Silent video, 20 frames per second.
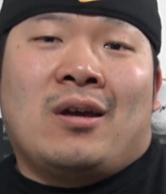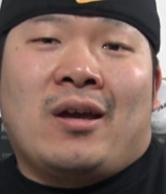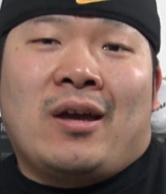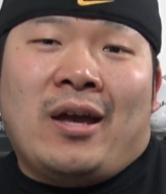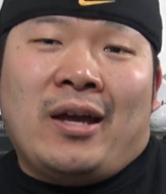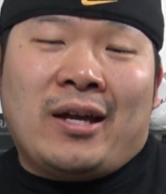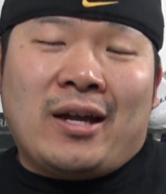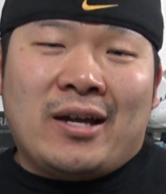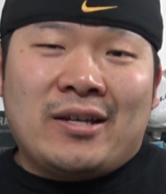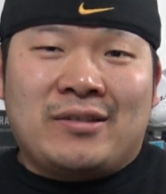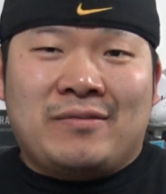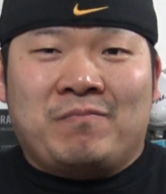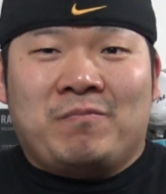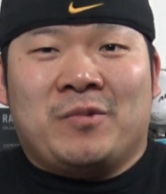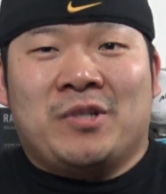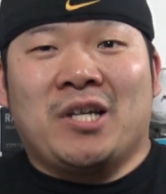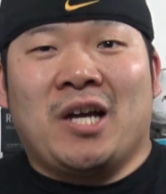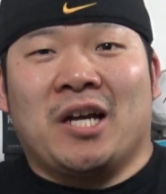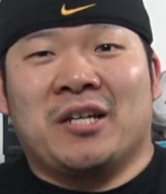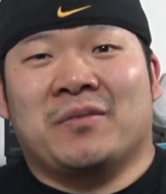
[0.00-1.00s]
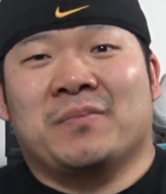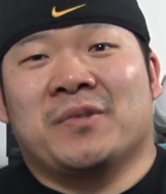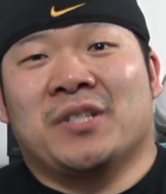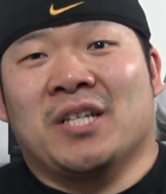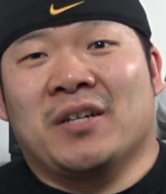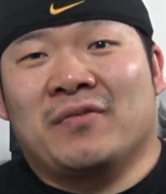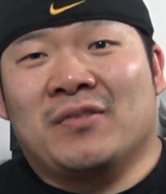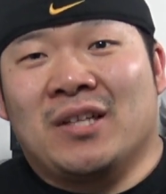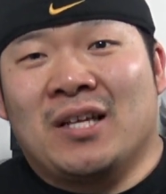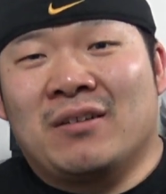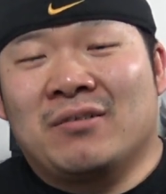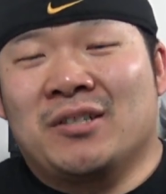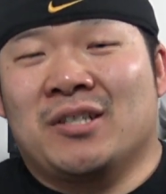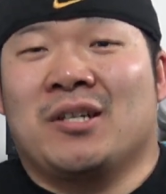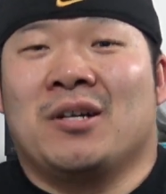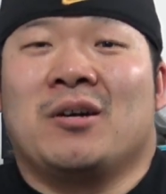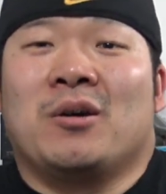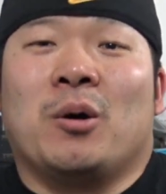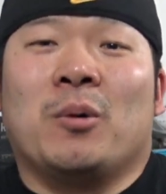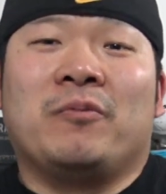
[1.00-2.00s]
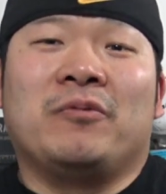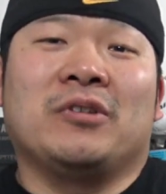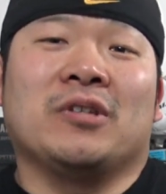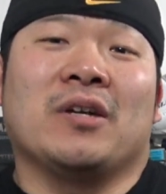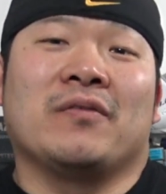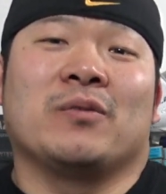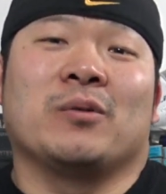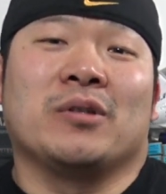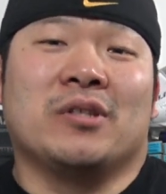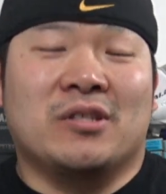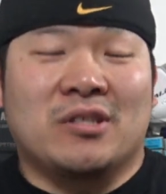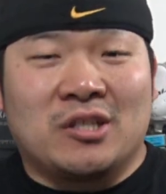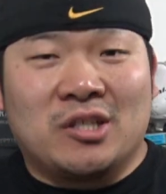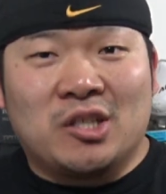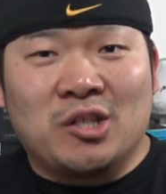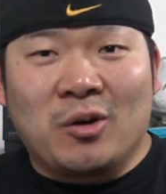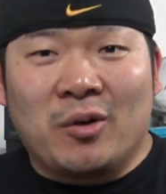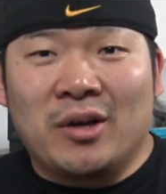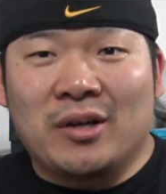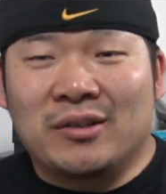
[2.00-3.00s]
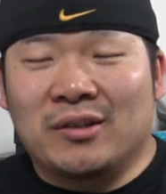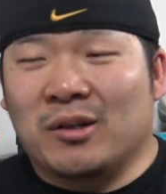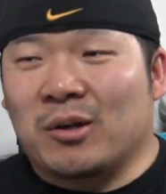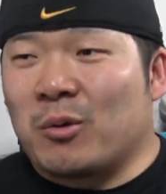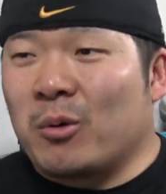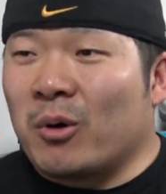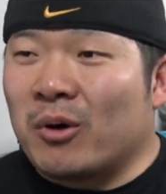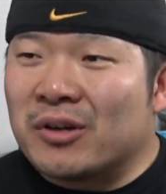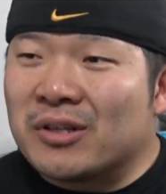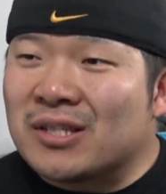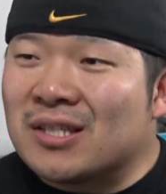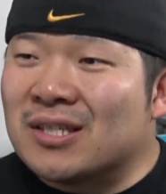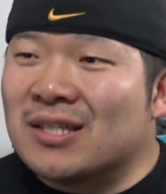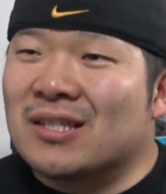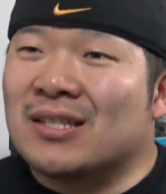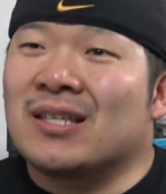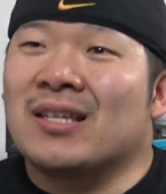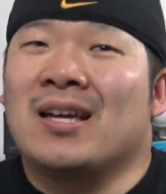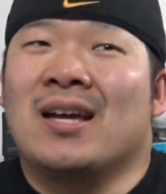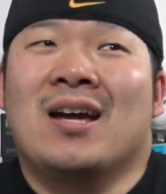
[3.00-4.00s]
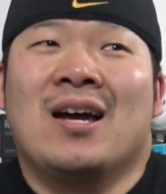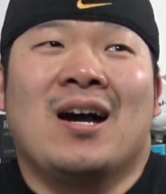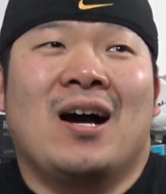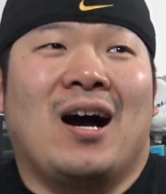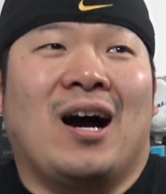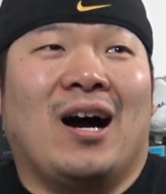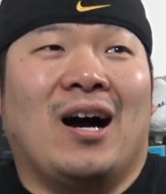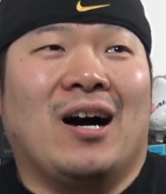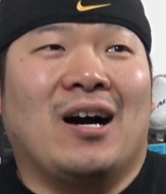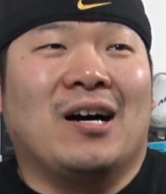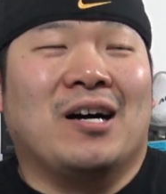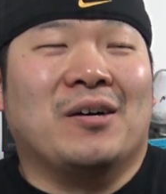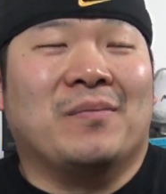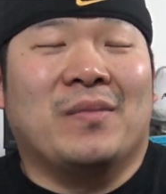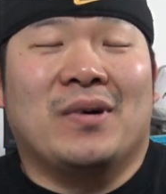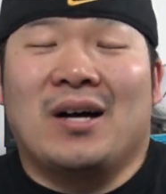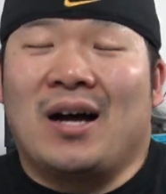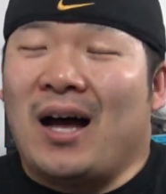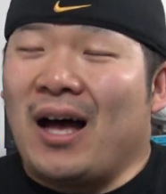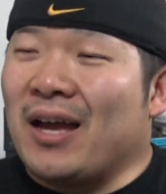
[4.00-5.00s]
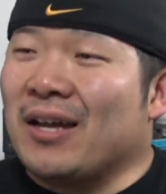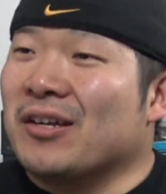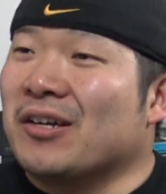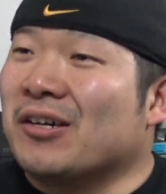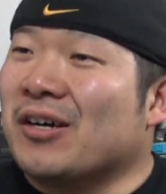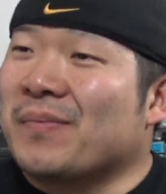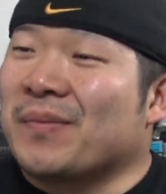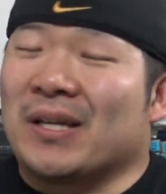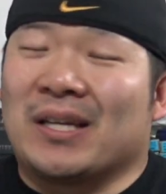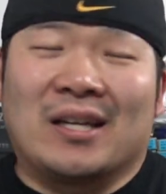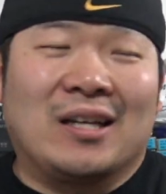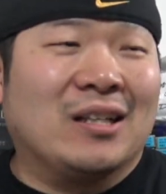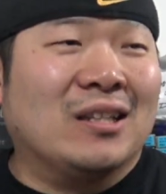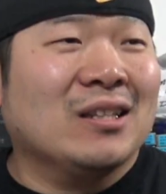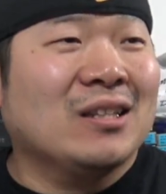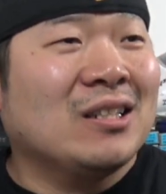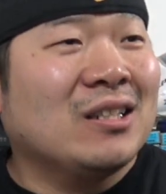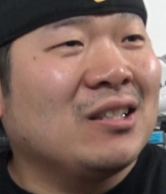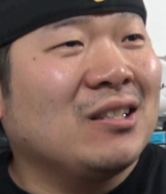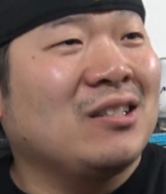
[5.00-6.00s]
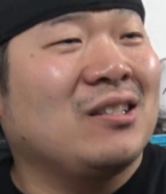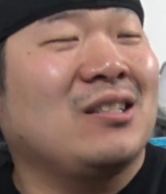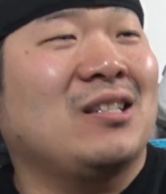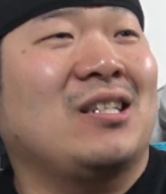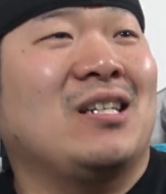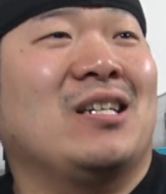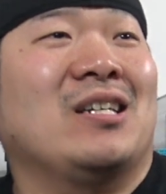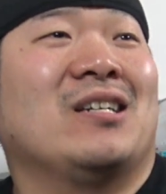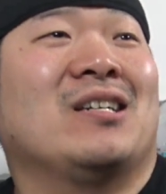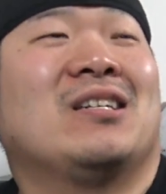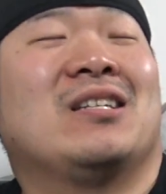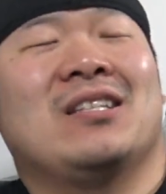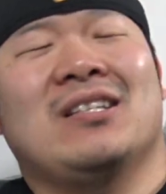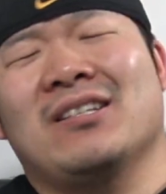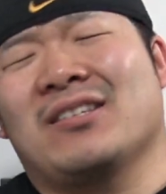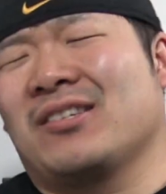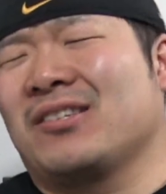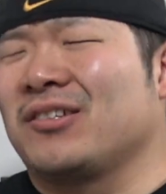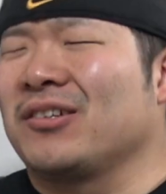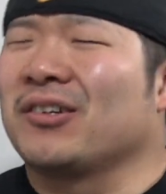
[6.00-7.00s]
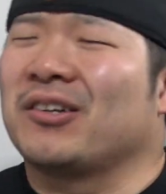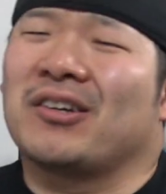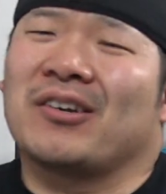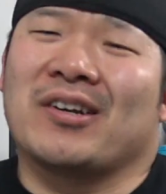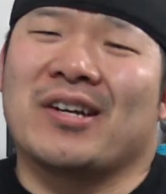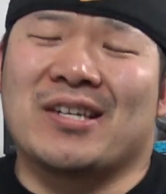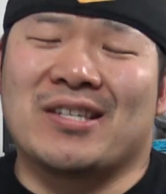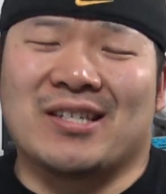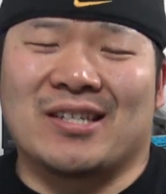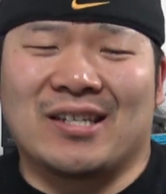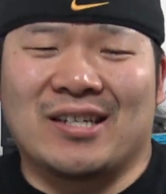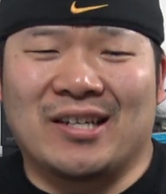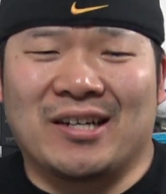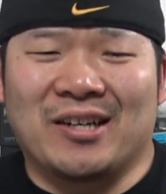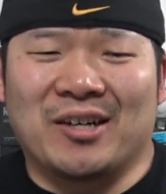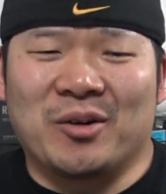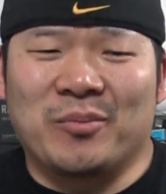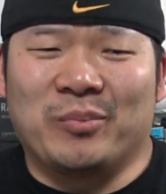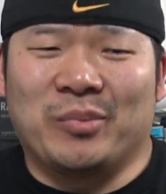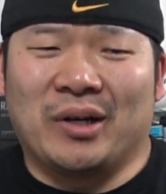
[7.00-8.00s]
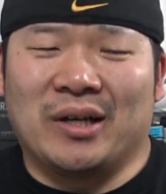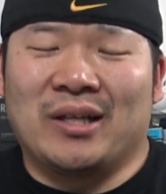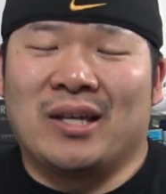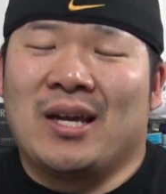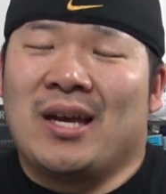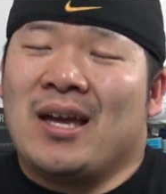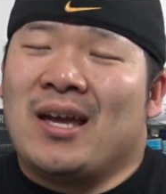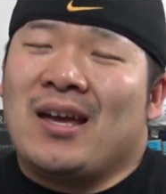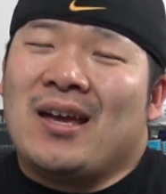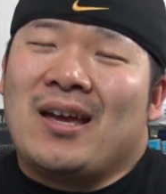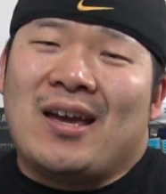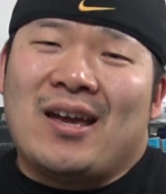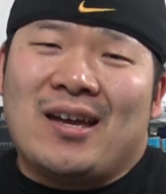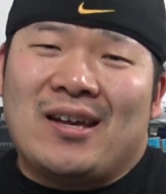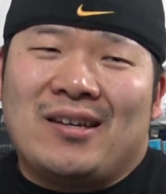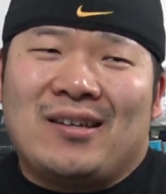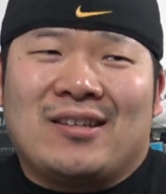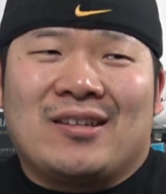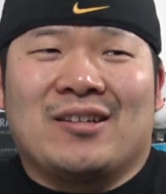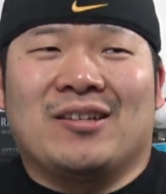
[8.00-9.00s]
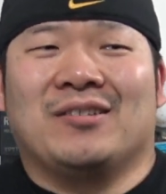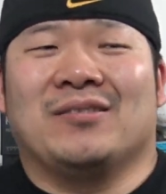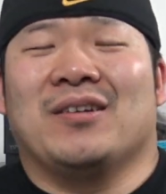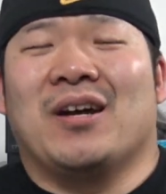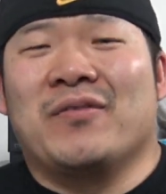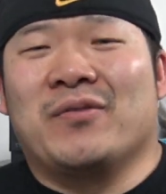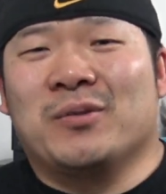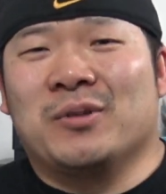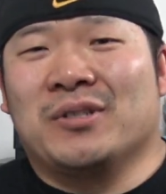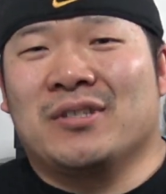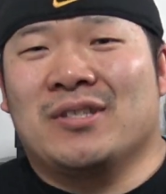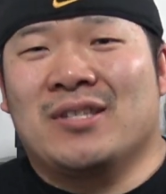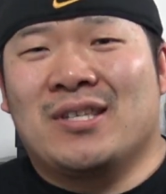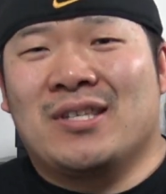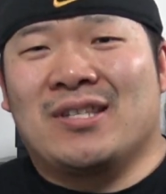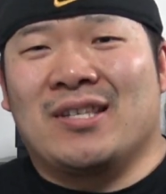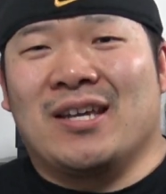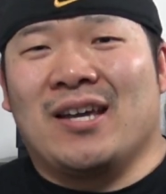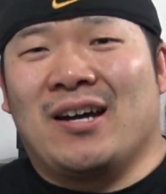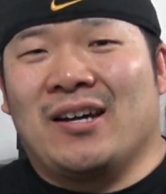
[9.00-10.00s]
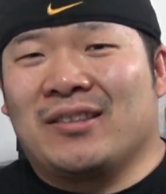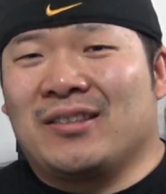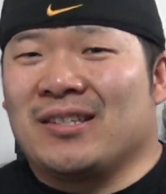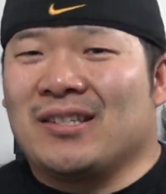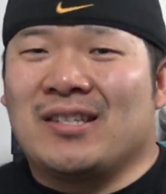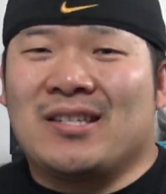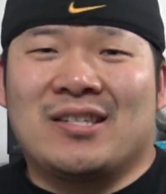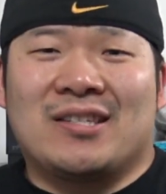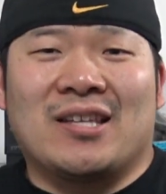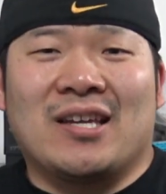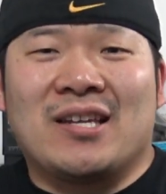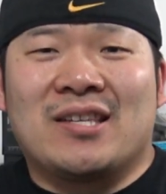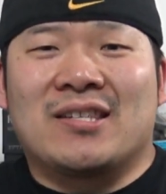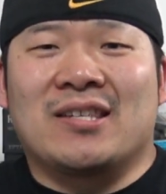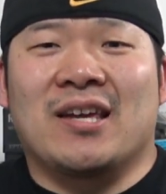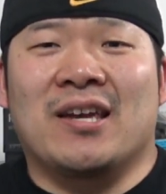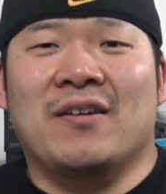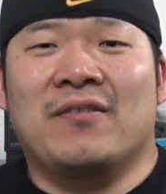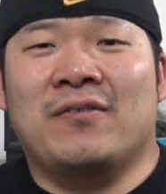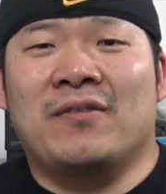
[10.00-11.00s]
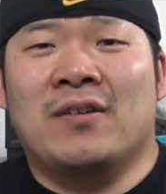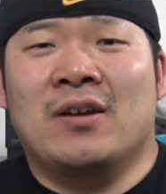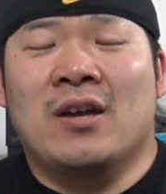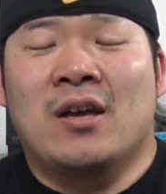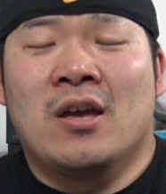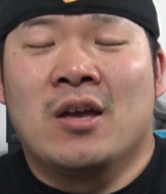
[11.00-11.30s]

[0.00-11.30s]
Hey guys, Josh from Shift Lounge. Hopefully everyone is enjoying their quarantine. I know I'm getting a little stir crazy here, but hey, everyone stay healthy, stay safe.